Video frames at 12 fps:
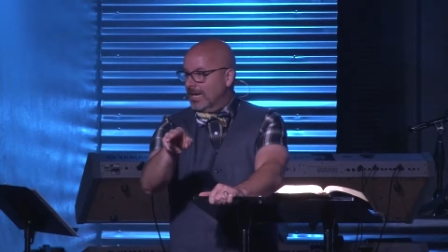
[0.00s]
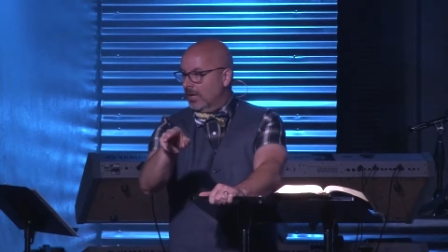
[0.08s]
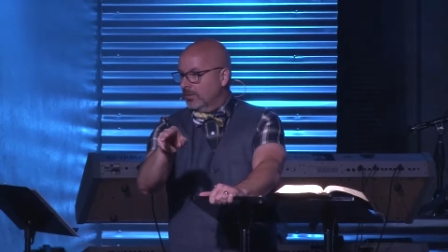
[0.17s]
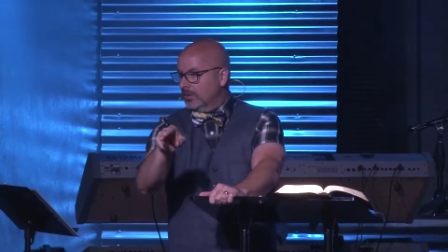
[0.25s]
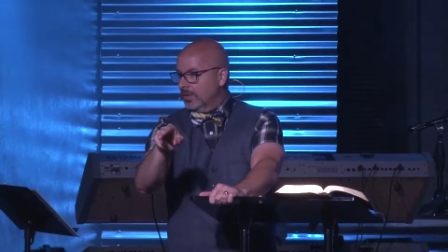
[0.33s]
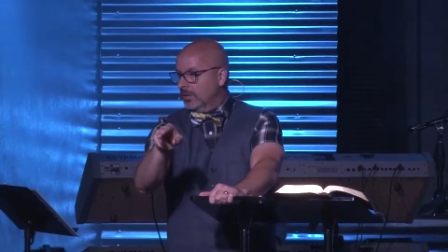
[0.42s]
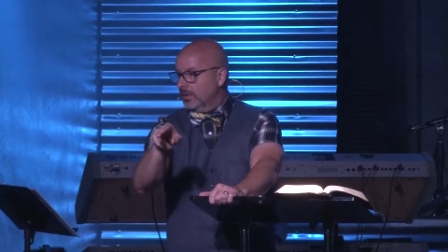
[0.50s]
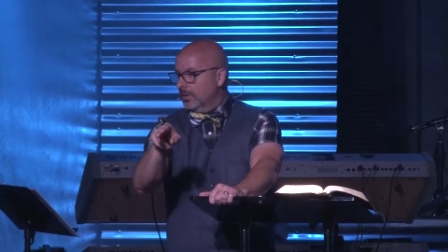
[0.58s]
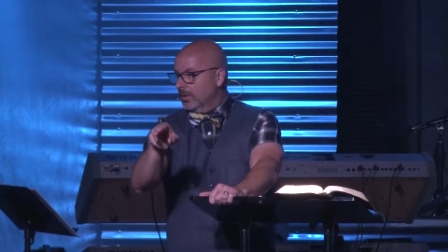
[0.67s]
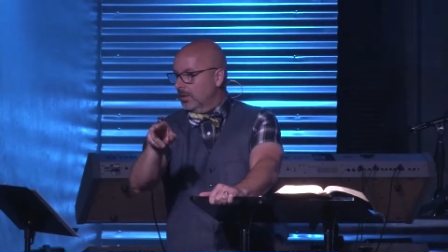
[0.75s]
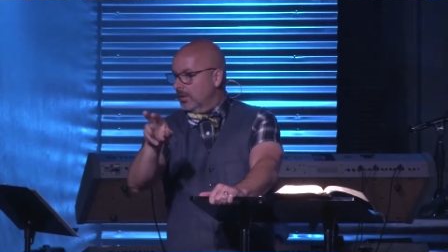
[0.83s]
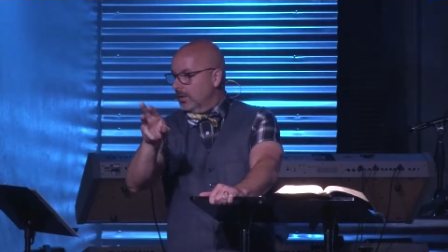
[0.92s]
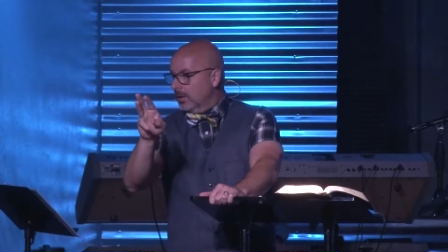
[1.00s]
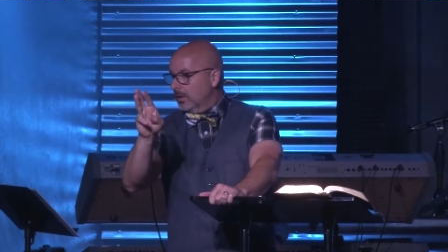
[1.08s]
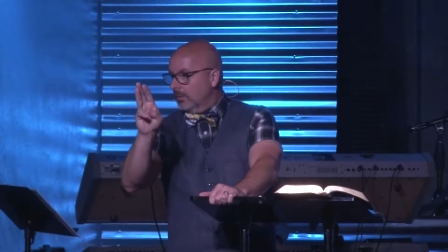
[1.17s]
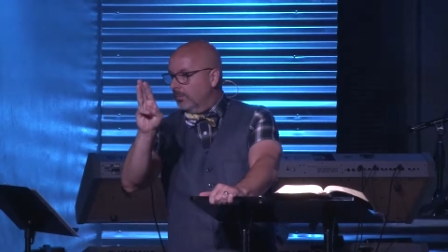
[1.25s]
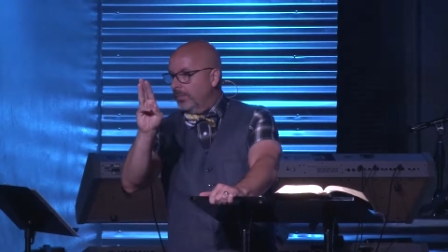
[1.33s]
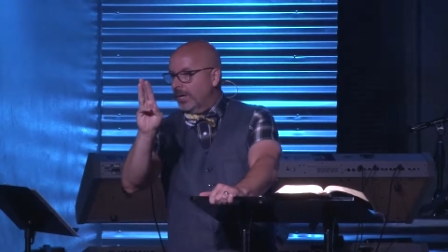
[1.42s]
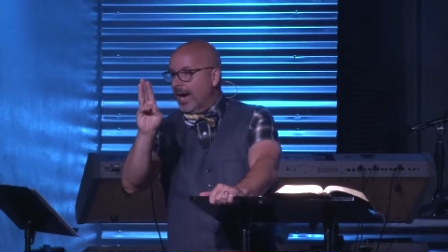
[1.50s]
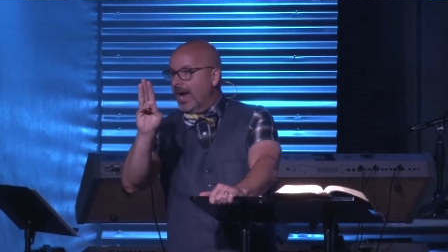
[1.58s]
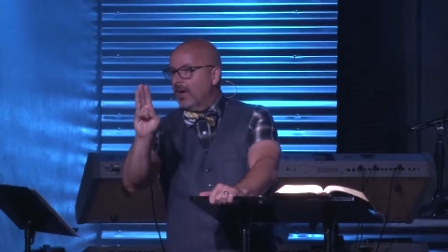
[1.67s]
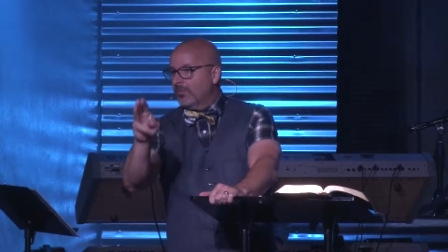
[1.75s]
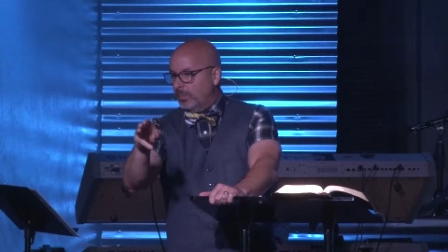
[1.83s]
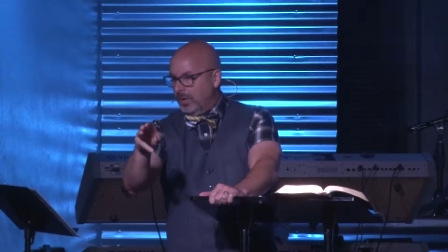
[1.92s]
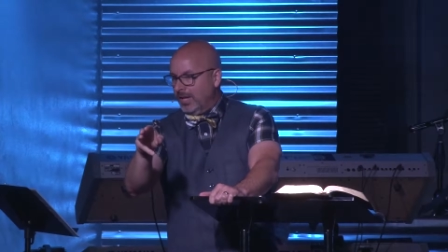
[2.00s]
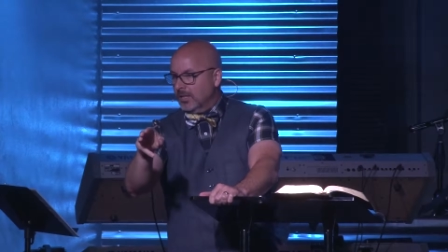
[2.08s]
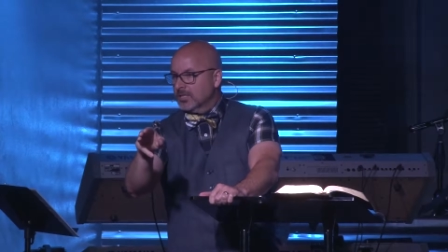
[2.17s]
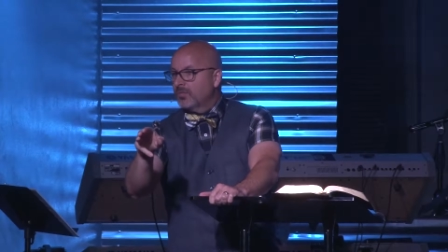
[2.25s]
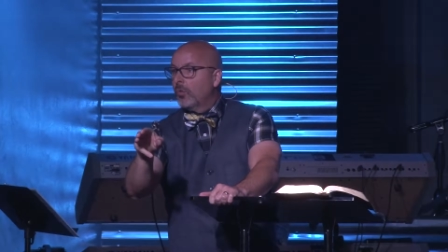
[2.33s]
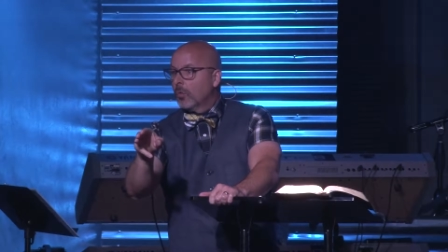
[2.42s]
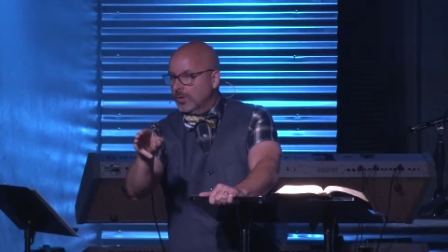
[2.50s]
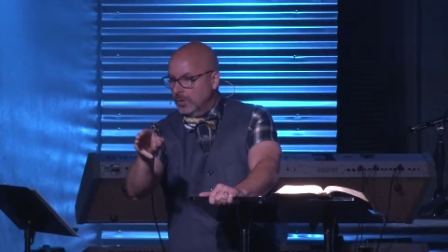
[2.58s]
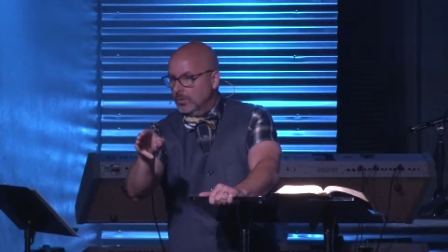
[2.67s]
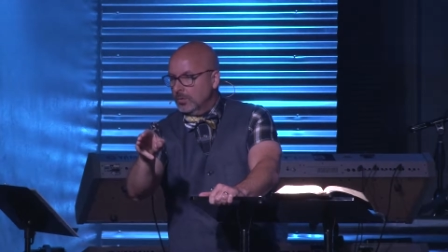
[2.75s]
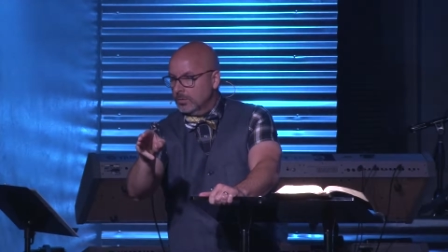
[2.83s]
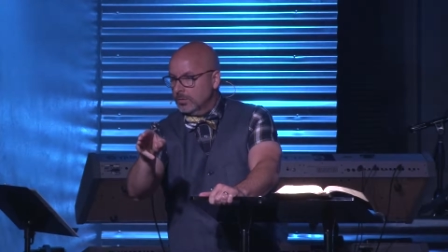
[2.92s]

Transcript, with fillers: telling you, but I have plans for you,